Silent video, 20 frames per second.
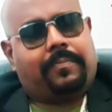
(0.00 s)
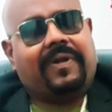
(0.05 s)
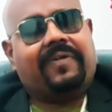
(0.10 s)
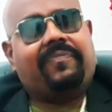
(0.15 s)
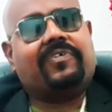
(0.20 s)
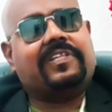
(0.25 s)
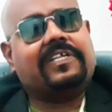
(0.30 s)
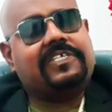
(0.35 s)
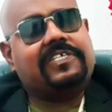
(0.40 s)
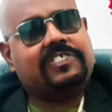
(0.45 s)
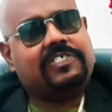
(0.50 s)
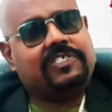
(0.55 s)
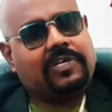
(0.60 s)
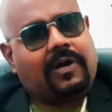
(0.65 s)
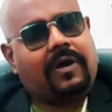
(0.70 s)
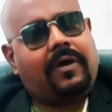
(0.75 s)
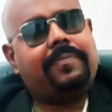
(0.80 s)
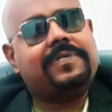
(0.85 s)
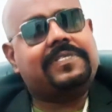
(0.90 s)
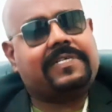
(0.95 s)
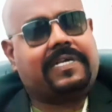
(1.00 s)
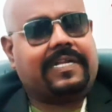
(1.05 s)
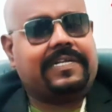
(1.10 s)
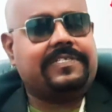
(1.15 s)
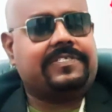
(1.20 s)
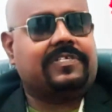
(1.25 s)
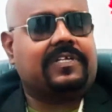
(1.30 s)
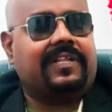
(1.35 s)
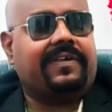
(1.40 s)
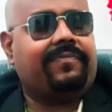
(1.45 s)
But for the job is
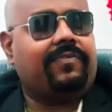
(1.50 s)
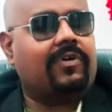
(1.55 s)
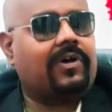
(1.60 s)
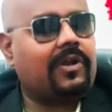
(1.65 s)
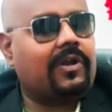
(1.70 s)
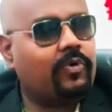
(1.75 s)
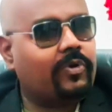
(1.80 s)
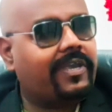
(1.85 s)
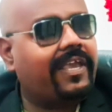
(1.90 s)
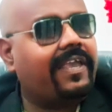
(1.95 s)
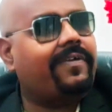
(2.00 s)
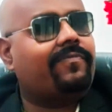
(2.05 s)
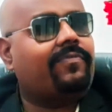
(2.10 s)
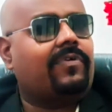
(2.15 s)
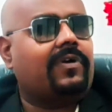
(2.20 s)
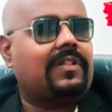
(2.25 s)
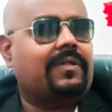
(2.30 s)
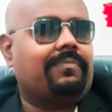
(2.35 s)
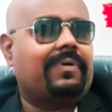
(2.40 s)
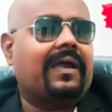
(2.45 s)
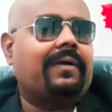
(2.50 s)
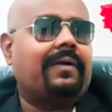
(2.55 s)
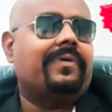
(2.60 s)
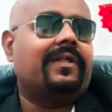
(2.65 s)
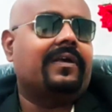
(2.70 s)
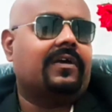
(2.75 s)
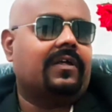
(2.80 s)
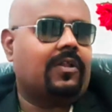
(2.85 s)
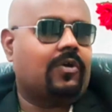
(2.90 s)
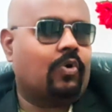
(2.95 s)
concerned, if you are looking for the
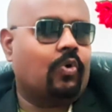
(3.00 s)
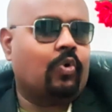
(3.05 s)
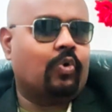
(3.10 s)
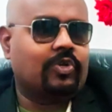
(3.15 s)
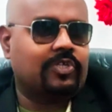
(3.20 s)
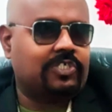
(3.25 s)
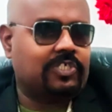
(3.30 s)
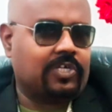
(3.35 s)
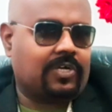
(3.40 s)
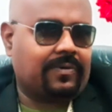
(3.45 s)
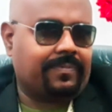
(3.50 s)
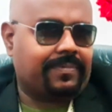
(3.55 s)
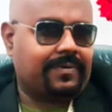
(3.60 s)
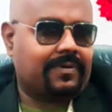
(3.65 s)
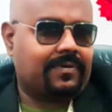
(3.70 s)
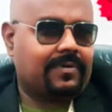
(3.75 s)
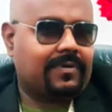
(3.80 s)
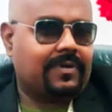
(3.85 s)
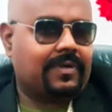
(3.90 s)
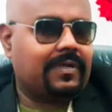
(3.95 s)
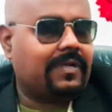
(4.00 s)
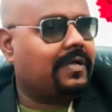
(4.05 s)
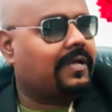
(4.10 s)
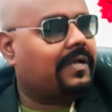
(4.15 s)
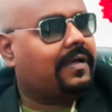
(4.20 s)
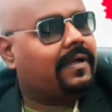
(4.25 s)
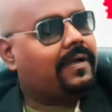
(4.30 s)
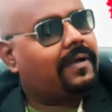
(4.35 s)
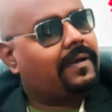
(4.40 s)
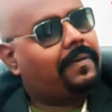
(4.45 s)
biomedical core job,
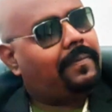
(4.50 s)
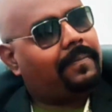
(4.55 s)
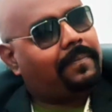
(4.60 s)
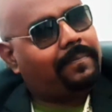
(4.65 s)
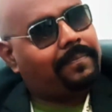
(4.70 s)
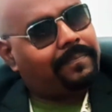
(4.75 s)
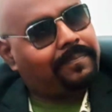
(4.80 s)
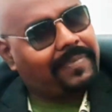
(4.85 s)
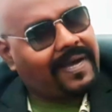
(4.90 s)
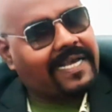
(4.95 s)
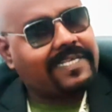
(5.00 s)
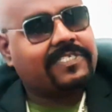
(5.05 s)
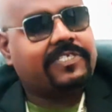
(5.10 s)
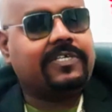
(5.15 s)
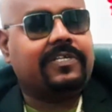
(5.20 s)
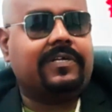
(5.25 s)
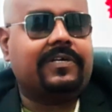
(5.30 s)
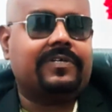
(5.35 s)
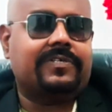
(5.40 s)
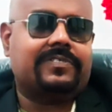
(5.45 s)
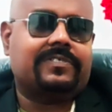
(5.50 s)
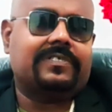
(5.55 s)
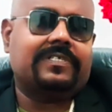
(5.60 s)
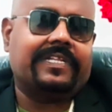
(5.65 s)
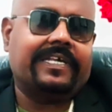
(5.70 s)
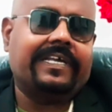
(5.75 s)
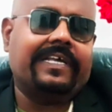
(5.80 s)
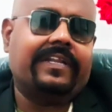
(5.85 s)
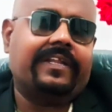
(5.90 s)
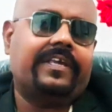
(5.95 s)
bachelor's
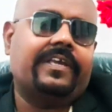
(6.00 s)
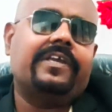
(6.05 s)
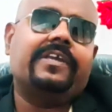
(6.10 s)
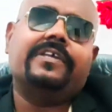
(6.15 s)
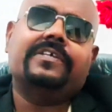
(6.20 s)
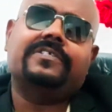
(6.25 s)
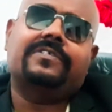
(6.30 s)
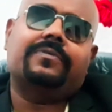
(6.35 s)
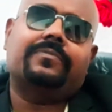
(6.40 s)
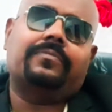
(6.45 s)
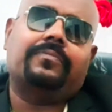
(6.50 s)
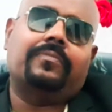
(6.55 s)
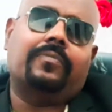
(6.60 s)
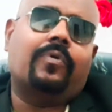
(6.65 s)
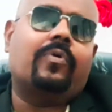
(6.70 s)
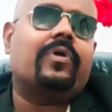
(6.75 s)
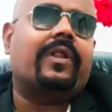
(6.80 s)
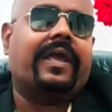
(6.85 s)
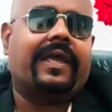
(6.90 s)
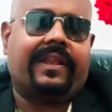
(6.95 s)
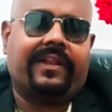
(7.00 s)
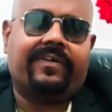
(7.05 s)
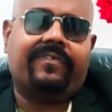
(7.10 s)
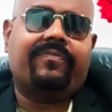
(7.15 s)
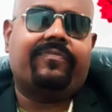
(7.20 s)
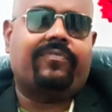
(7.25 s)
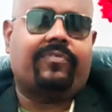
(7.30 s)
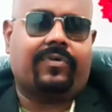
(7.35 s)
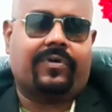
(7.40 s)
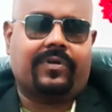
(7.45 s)
degree is more
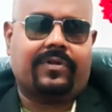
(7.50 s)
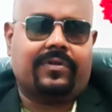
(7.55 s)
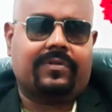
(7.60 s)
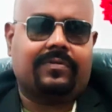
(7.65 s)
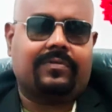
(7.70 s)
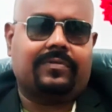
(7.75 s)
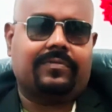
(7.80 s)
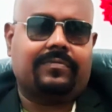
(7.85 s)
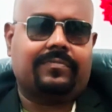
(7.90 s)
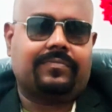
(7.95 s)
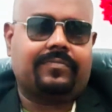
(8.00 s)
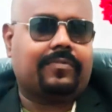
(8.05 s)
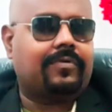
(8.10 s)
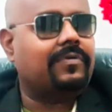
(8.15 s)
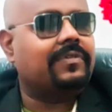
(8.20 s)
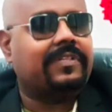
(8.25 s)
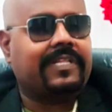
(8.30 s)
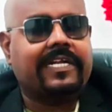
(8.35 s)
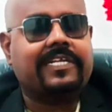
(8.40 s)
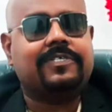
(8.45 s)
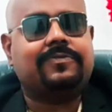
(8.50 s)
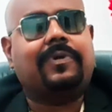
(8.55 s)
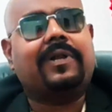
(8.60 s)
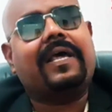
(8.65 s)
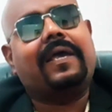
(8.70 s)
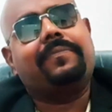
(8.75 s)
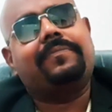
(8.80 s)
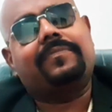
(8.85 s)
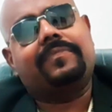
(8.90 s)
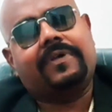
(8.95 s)
enough for. That is
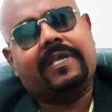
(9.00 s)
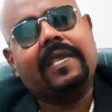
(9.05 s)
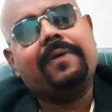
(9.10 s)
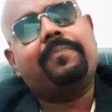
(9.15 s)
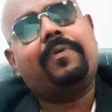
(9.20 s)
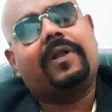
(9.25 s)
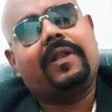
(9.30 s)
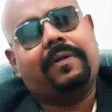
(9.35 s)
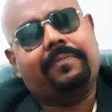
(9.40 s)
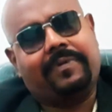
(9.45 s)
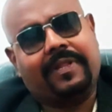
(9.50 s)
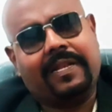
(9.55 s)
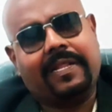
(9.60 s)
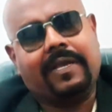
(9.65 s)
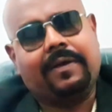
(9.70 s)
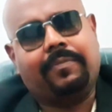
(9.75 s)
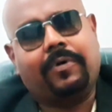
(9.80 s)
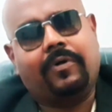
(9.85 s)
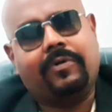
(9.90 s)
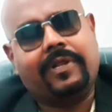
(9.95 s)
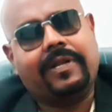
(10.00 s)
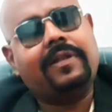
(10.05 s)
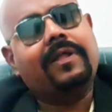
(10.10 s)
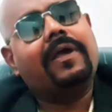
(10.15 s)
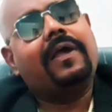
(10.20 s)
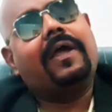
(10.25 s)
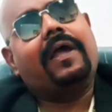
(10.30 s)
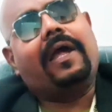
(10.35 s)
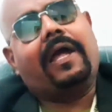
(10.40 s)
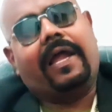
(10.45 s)
what I keep on I'm telling about
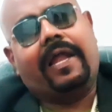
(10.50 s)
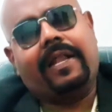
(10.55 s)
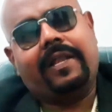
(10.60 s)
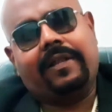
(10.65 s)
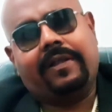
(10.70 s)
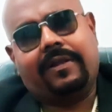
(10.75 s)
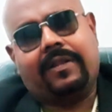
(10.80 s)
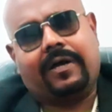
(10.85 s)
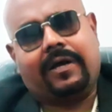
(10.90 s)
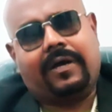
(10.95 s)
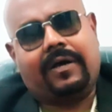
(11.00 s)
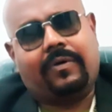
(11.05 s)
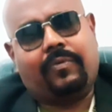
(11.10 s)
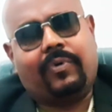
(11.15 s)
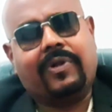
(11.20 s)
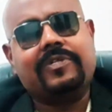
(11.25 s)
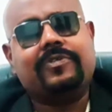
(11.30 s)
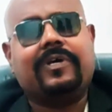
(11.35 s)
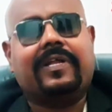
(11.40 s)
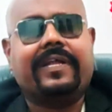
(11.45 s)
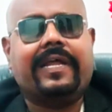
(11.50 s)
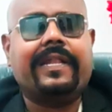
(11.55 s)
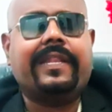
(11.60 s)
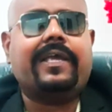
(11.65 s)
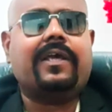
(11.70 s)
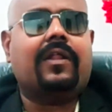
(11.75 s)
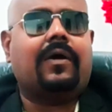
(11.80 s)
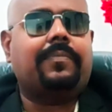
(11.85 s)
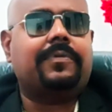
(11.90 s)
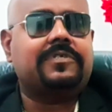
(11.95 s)
it. And once you are
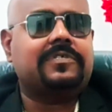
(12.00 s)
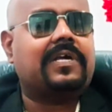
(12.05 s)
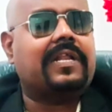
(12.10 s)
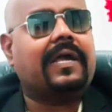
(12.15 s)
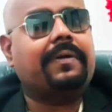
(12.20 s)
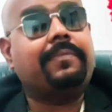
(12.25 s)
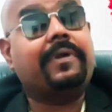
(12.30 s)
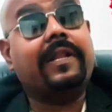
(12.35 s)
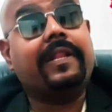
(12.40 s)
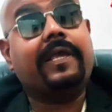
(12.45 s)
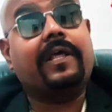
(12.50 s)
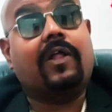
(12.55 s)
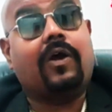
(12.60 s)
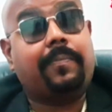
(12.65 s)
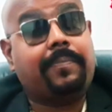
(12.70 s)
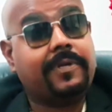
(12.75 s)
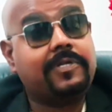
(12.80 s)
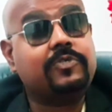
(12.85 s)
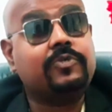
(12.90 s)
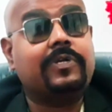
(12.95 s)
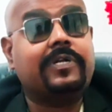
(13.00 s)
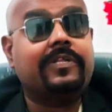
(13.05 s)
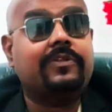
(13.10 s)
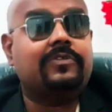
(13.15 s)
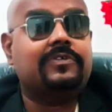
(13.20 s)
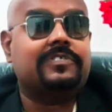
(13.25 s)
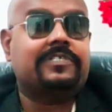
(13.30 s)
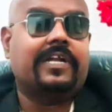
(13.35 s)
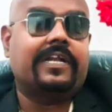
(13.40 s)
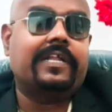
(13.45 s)
getting an opportunity, I'm getting an opportunity
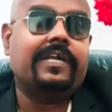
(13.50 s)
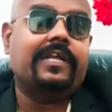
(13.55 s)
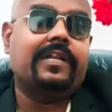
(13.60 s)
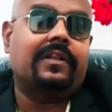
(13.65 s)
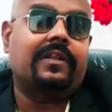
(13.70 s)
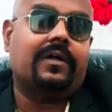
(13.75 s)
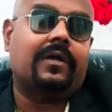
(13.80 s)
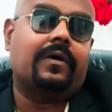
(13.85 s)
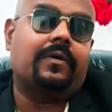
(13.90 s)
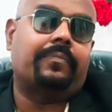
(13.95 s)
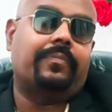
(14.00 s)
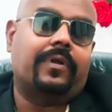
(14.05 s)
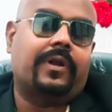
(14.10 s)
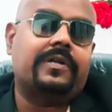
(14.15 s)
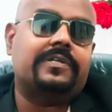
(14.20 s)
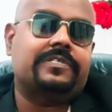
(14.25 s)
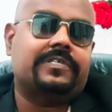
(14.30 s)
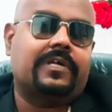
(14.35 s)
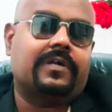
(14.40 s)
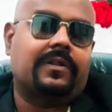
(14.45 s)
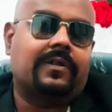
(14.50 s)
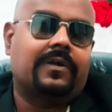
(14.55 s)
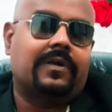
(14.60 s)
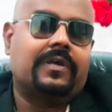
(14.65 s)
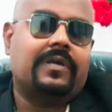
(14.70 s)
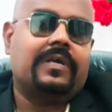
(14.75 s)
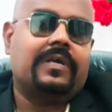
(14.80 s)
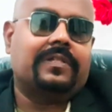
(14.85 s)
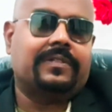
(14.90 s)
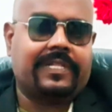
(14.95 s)
to study in abroad, sir.
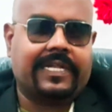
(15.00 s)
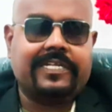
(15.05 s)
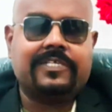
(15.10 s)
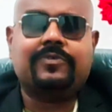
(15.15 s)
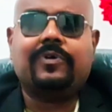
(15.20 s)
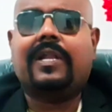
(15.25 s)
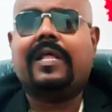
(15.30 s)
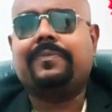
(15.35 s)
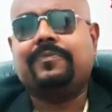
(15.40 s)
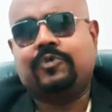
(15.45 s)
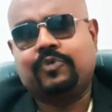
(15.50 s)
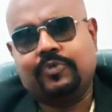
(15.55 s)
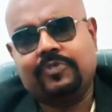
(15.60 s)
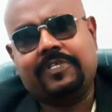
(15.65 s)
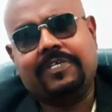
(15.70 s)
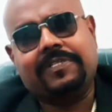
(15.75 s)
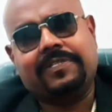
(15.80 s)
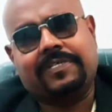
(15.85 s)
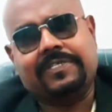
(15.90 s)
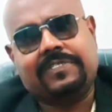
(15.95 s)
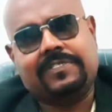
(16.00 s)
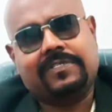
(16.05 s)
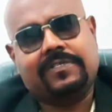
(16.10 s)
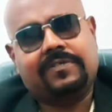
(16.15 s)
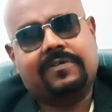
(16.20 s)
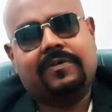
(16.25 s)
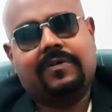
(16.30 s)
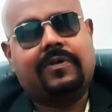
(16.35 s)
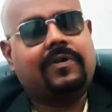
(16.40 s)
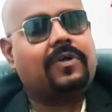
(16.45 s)
That is what I'm choosing this.
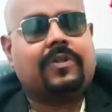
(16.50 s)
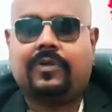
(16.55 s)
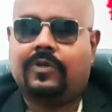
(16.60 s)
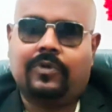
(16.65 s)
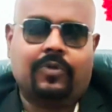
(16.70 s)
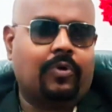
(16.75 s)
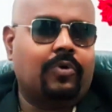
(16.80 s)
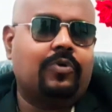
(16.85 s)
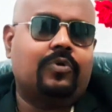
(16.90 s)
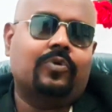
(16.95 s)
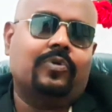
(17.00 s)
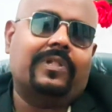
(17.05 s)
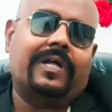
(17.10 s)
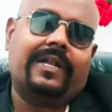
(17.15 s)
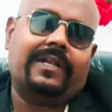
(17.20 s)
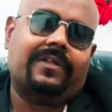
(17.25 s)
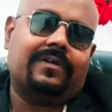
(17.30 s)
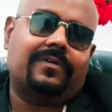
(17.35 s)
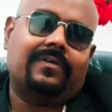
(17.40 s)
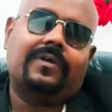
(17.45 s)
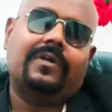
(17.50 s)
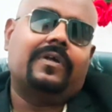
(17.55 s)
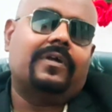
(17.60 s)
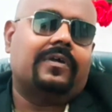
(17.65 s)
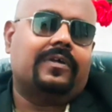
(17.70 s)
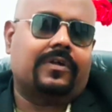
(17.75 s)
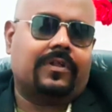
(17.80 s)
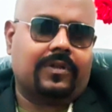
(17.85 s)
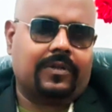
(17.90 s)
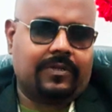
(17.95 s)
Don't do that.
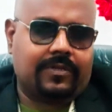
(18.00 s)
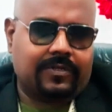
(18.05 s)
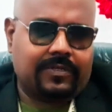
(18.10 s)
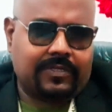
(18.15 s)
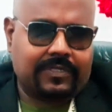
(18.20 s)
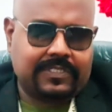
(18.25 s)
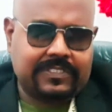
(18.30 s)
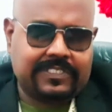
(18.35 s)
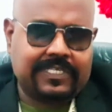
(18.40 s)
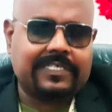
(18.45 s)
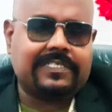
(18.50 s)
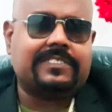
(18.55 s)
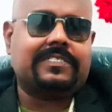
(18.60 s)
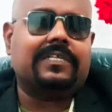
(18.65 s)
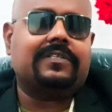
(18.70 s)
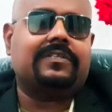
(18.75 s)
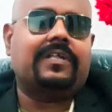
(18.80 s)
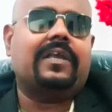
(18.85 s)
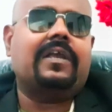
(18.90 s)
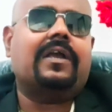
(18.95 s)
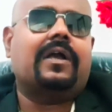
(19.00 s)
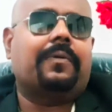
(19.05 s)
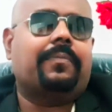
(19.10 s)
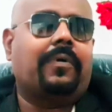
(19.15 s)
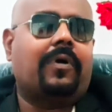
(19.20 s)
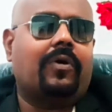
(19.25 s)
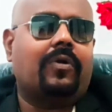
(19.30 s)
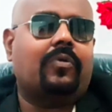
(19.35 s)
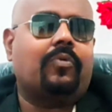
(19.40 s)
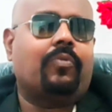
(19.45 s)
Just think
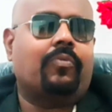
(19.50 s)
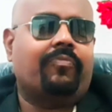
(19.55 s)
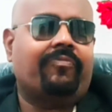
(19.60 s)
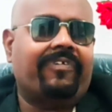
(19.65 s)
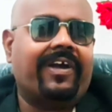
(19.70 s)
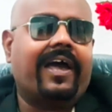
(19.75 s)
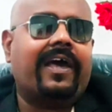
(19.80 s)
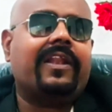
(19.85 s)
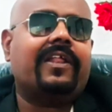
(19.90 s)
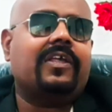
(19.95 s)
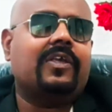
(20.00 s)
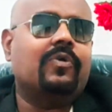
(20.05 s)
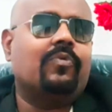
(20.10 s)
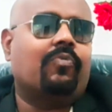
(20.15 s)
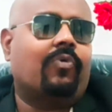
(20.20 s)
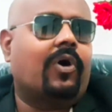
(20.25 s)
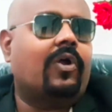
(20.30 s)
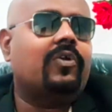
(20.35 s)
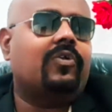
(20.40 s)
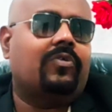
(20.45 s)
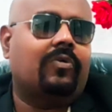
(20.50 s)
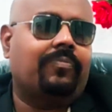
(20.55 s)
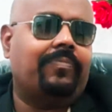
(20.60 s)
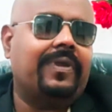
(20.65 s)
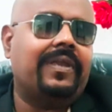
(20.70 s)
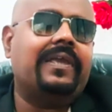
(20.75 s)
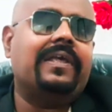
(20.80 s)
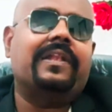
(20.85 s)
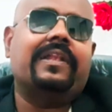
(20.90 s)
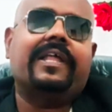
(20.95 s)
about where you want to
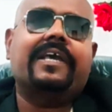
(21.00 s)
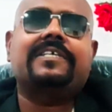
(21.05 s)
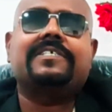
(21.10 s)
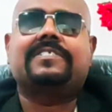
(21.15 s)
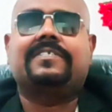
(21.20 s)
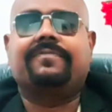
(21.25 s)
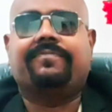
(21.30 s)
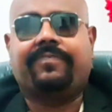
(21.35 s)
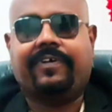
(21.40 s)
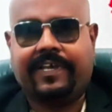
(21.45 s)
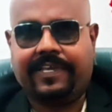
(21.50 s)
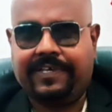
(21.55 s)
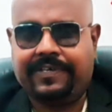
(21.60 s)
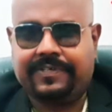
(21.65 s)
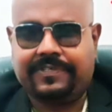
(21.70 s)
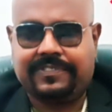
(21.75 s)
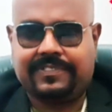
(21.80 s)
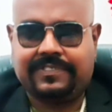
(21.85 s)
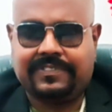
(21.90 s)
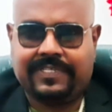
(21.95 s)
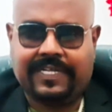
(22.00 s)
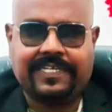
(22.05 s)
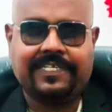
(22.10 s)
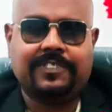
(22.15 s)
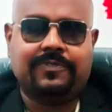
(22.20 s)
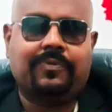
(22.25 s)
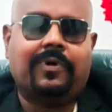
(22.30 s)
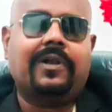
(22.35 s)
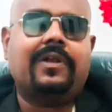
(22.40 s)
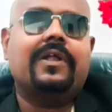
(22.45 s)
be in next 5 years. That
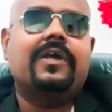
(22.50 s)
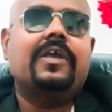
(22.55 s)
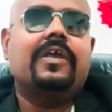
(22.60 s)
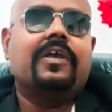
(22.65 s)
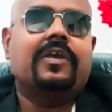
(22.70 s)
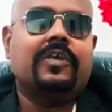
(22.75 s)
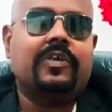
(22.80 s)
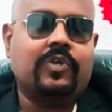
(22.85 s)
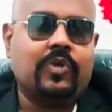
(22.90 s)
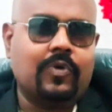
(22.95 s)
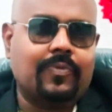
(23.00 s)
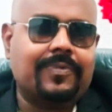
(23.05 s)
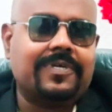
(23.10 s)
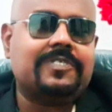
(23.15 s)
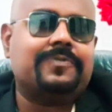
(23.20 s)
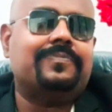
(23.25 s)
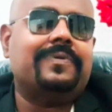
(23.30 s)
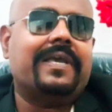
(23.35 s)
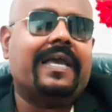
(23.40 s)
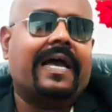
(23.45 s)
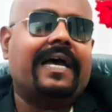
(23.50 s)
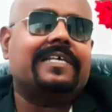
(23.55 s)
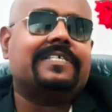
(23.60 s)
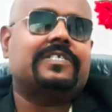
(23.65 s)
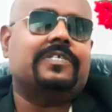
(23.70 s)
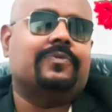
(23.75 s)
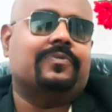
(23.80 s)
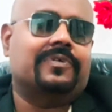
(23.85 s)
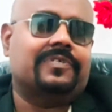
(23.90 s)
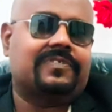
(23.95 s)
is what you must be
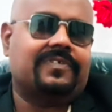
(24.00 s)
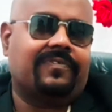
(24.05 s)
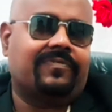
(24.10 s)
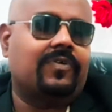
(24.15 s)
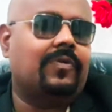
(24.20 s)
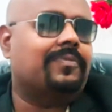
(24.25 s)
asking yourself.